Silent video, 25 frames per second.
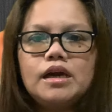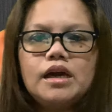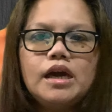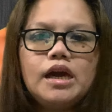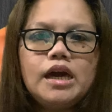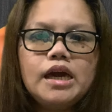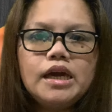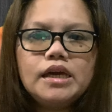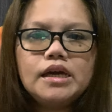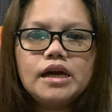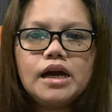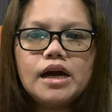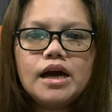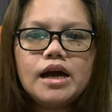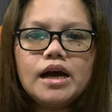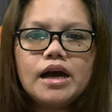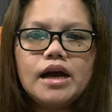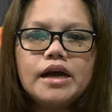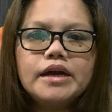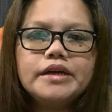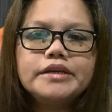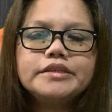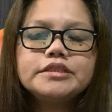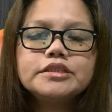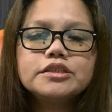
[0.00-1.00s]
Hey
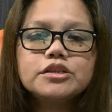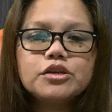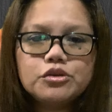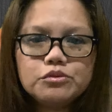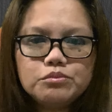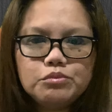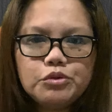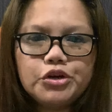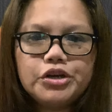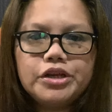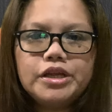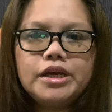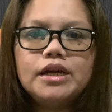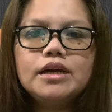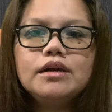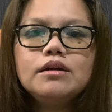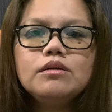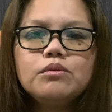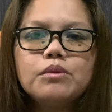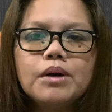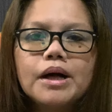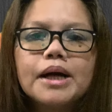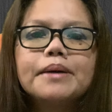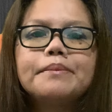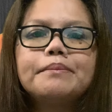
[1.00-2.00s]
guys, good
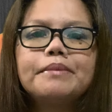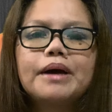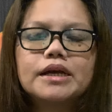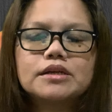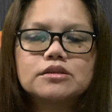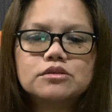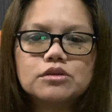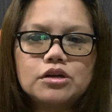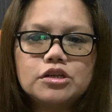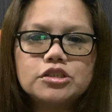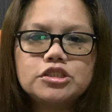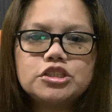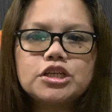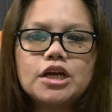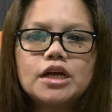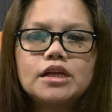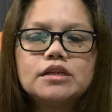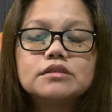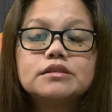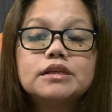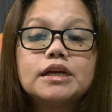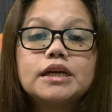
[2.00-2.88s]
morning. Welcome back to our channel,